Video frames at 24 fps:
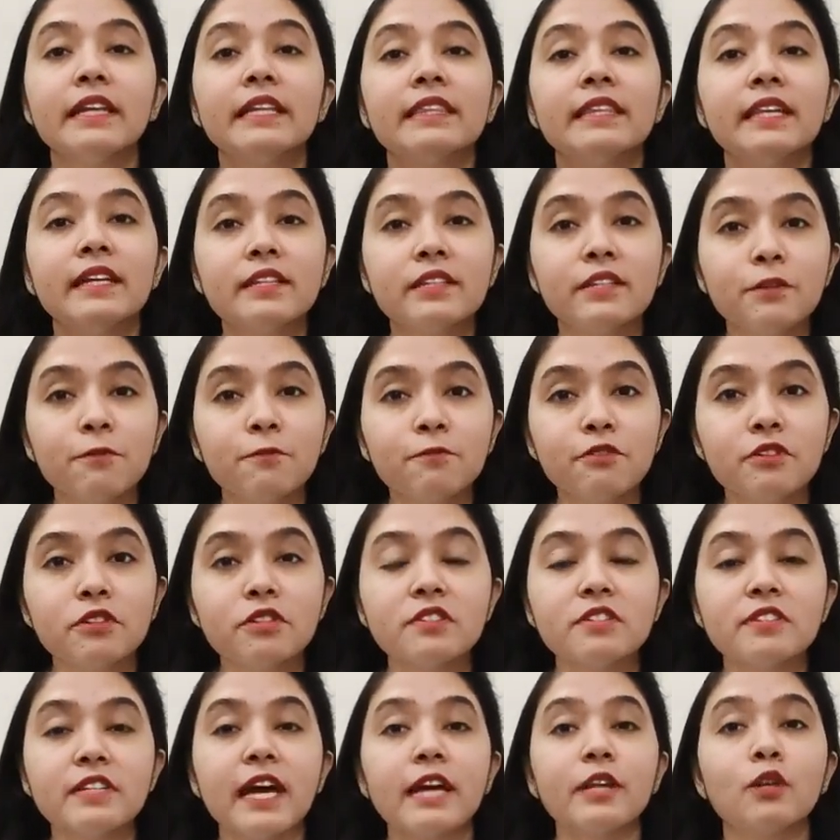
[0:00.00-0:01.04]
the
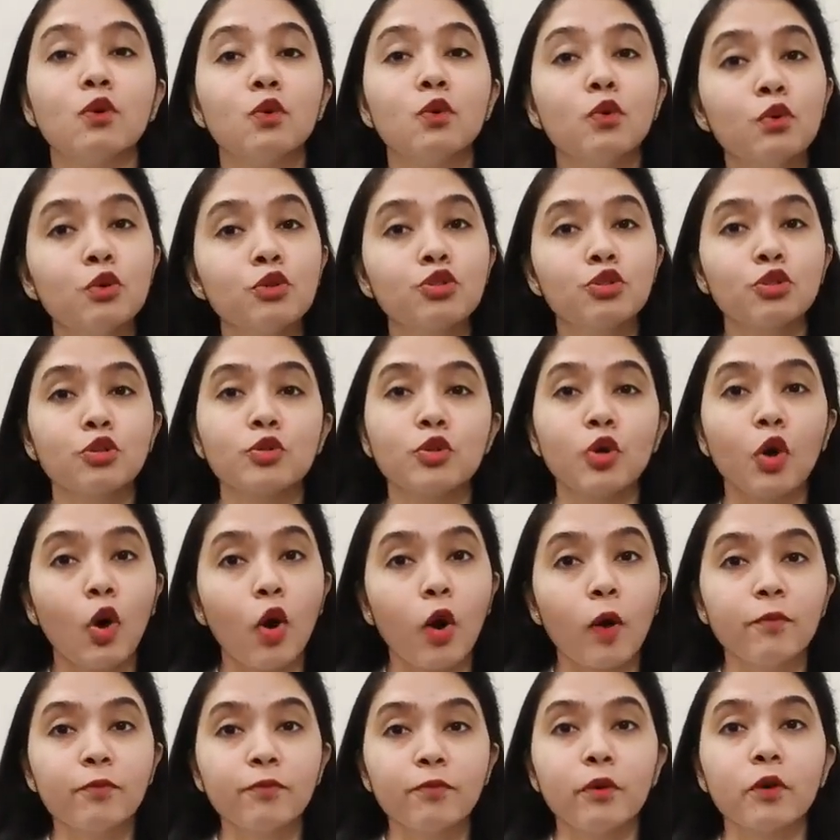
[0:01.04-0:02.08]
difference and who should
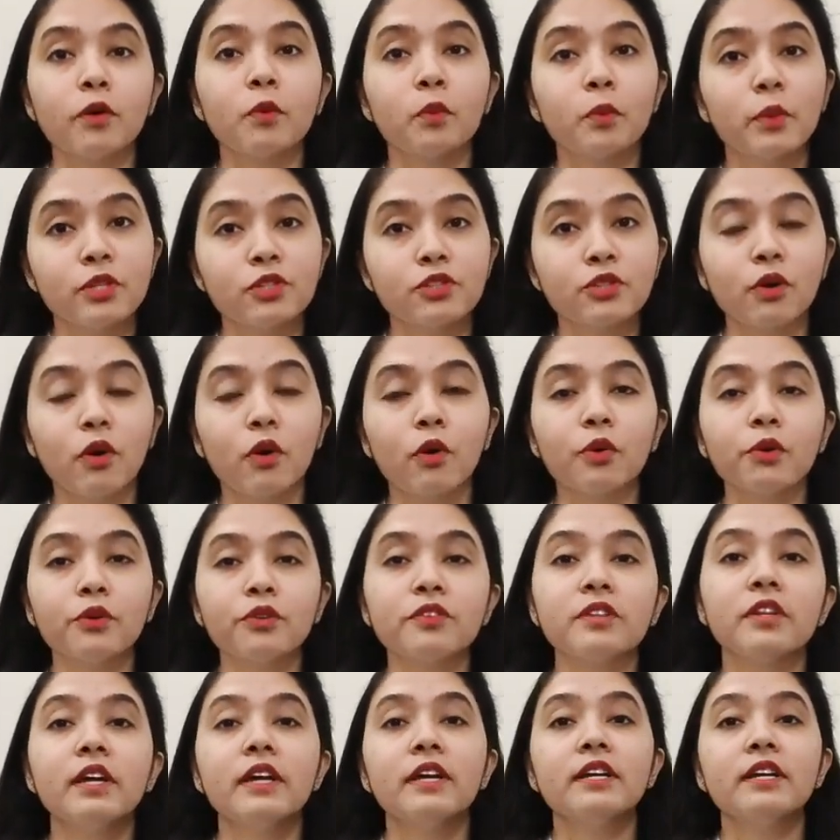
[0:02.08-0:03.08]
opt for which course,